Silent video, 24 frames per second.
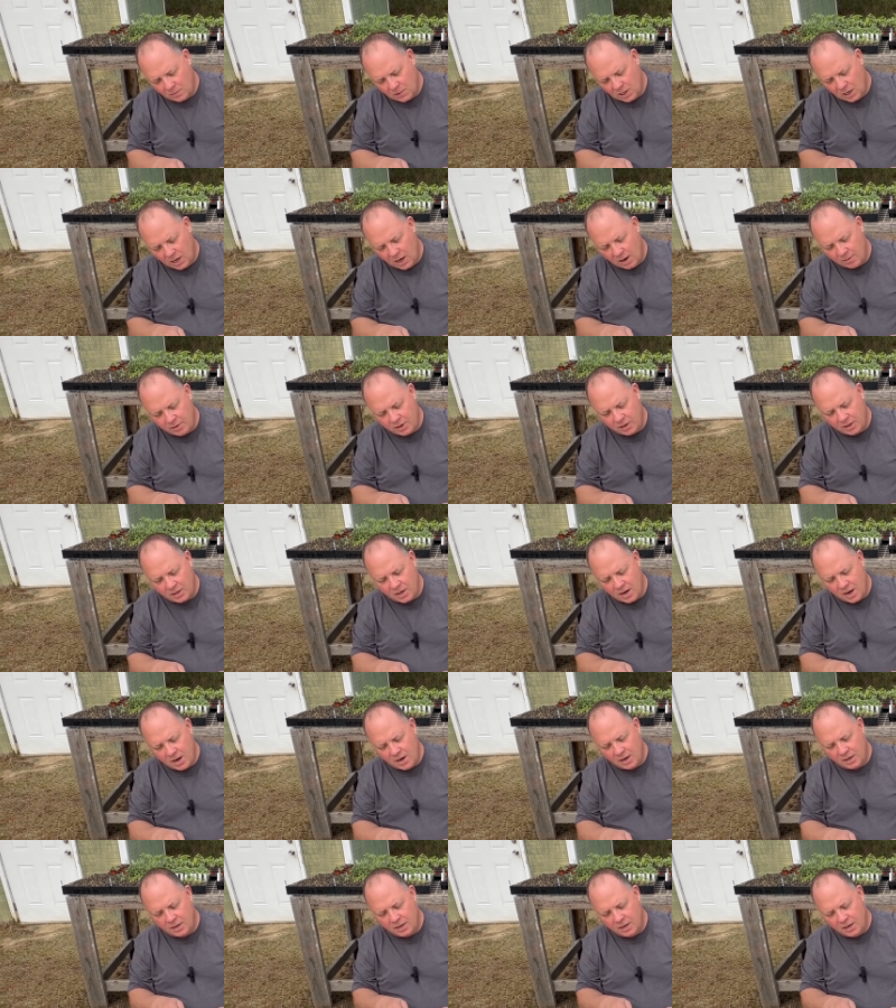And I'm going to
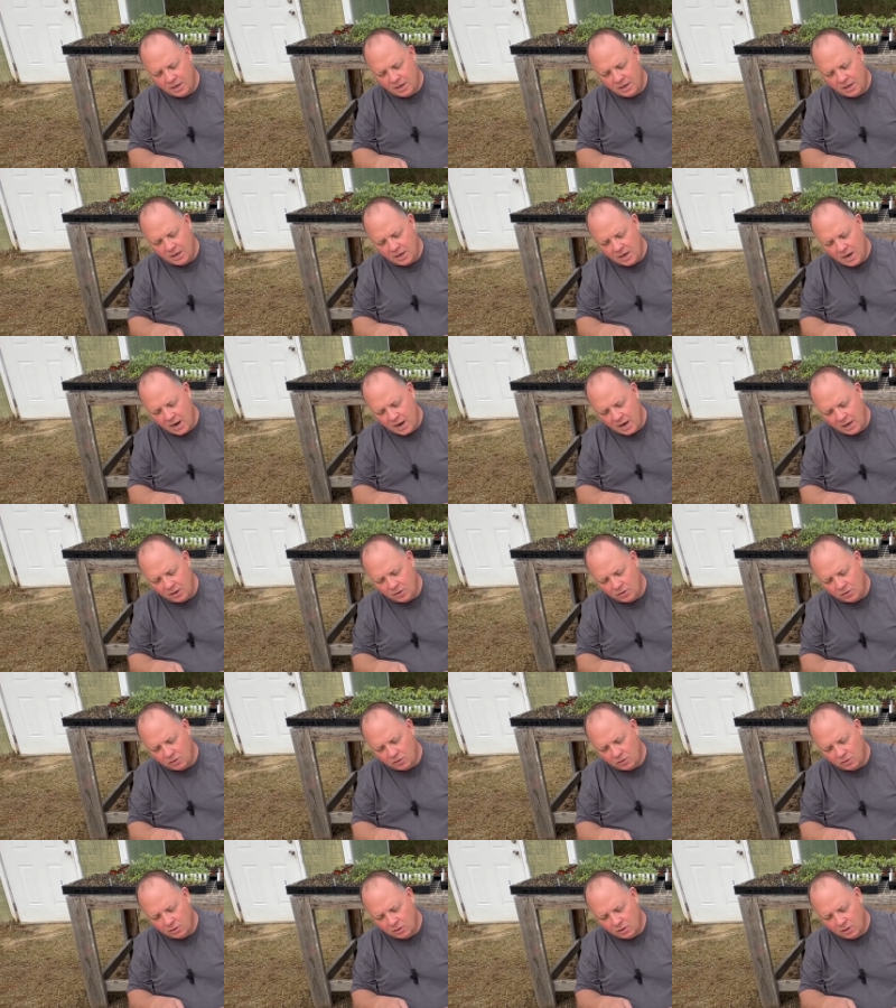kind of cut at an
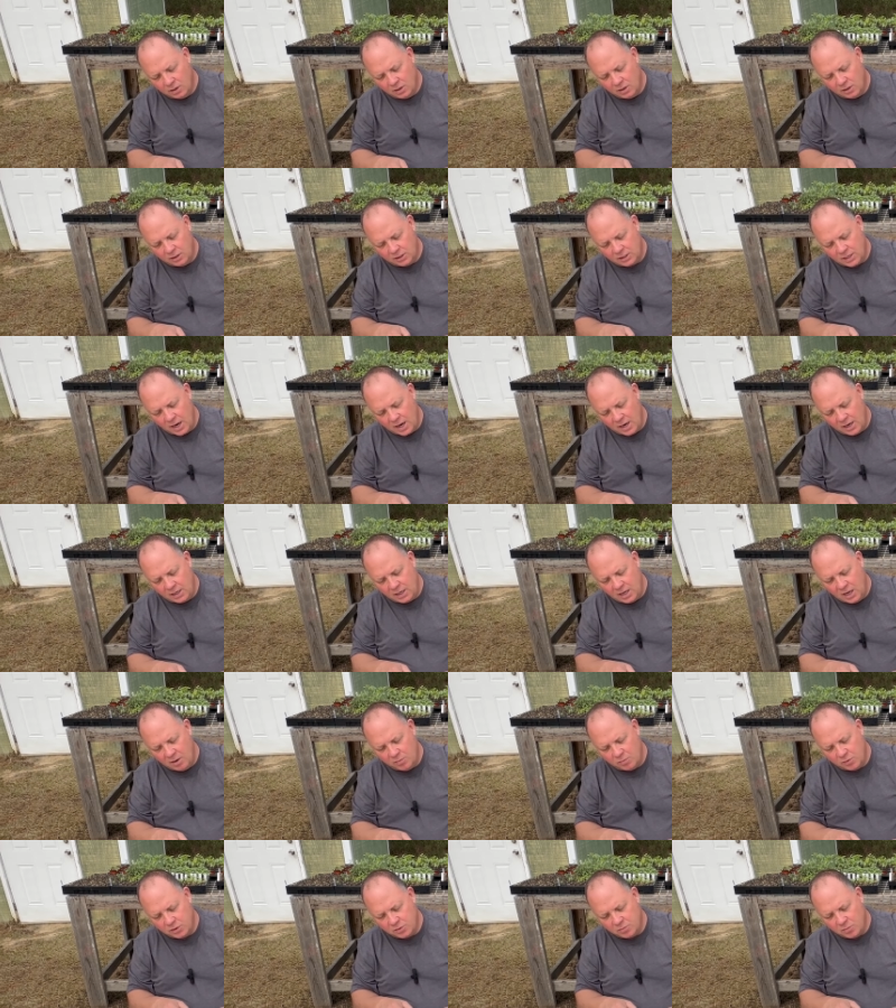angle to kind of
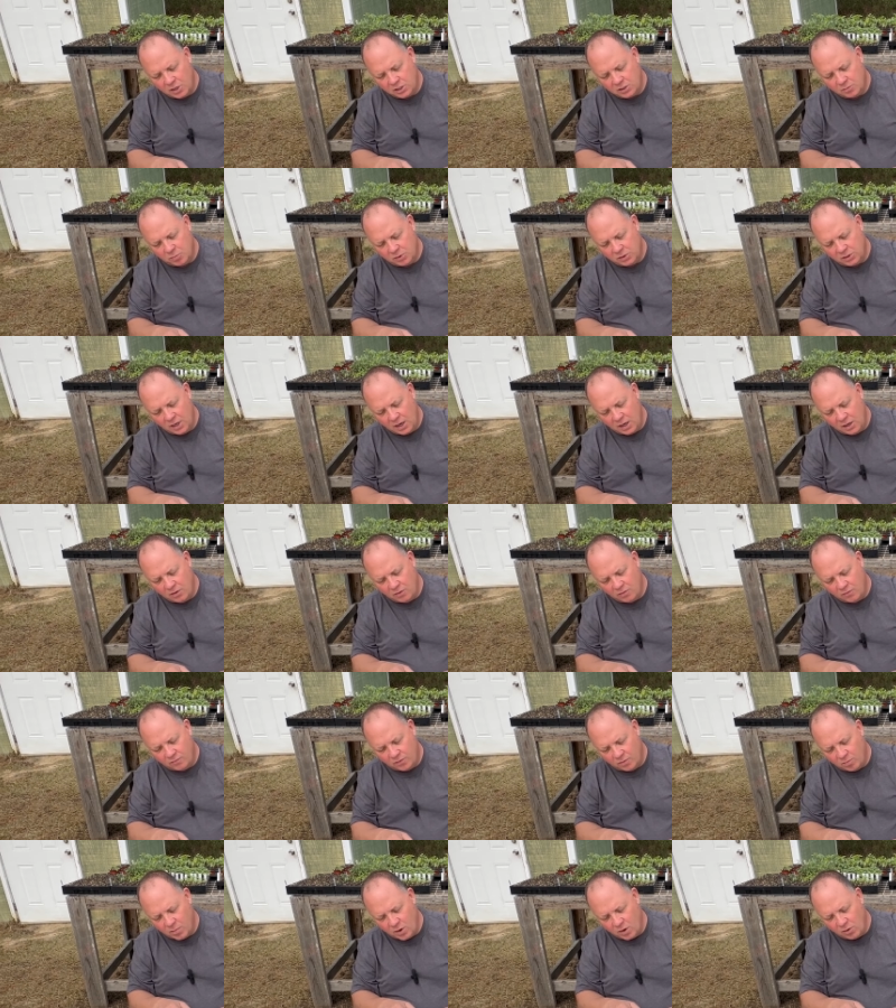keep as much potato
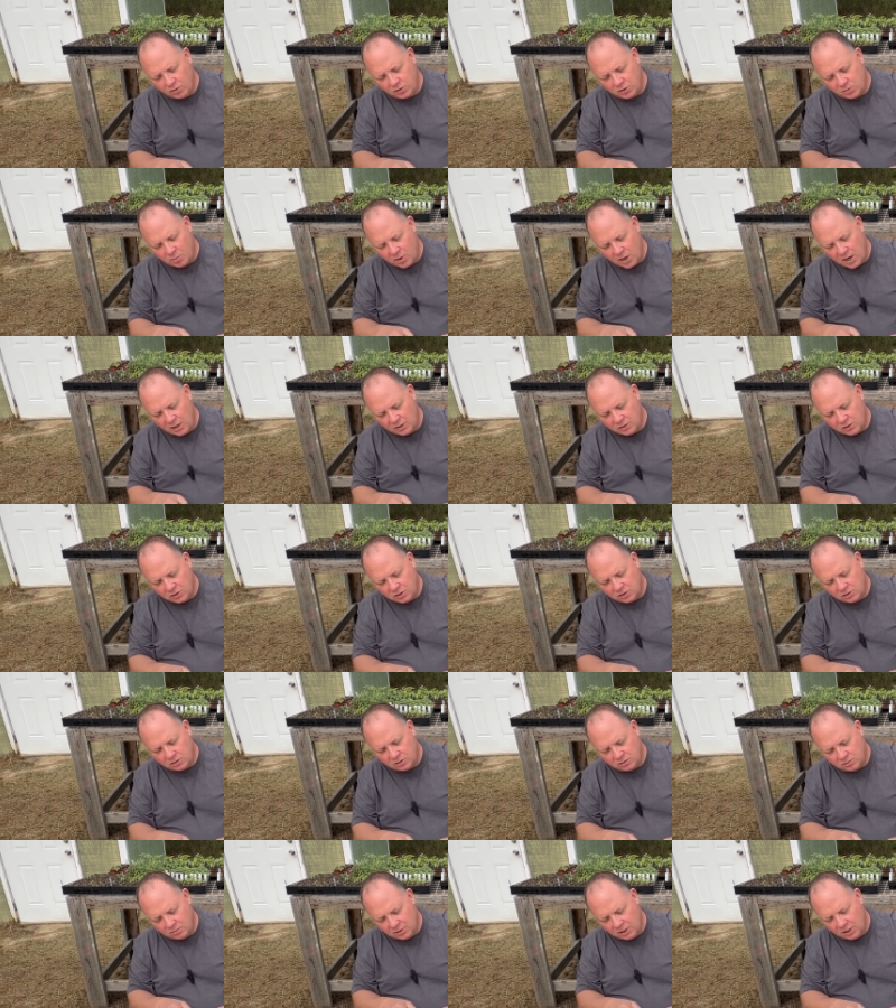for both sprouts
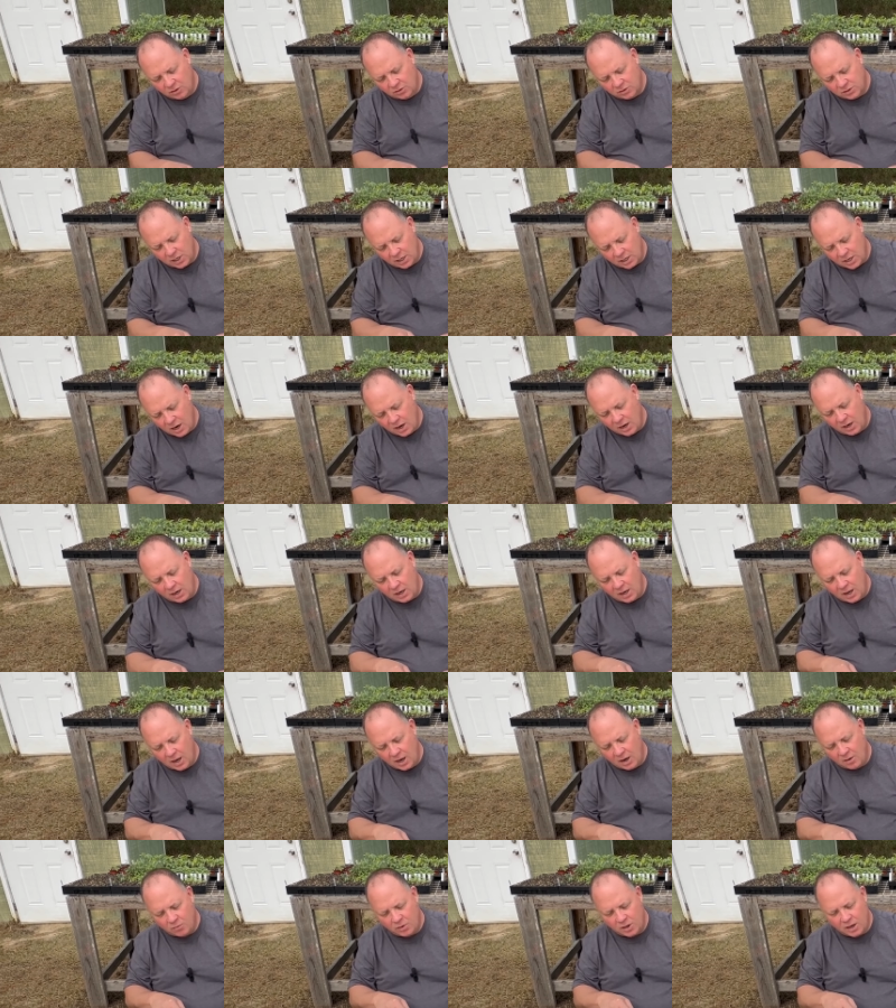as as I kind of
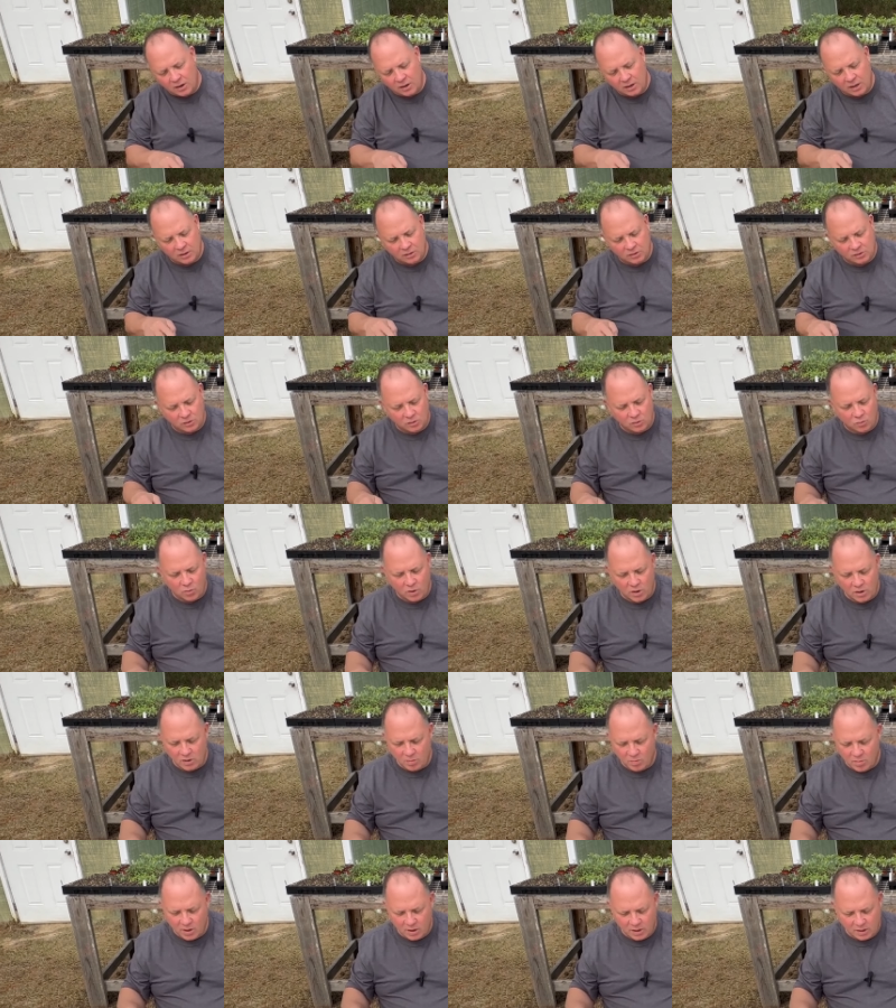can without getting too
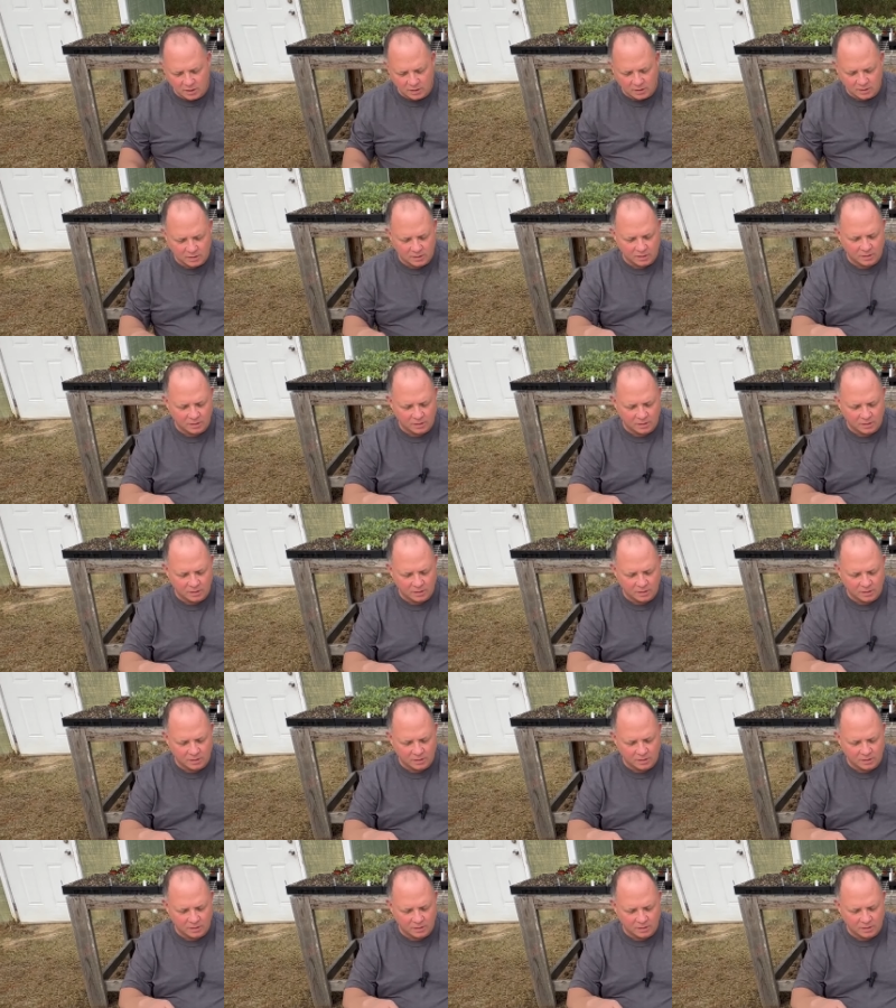weird about it.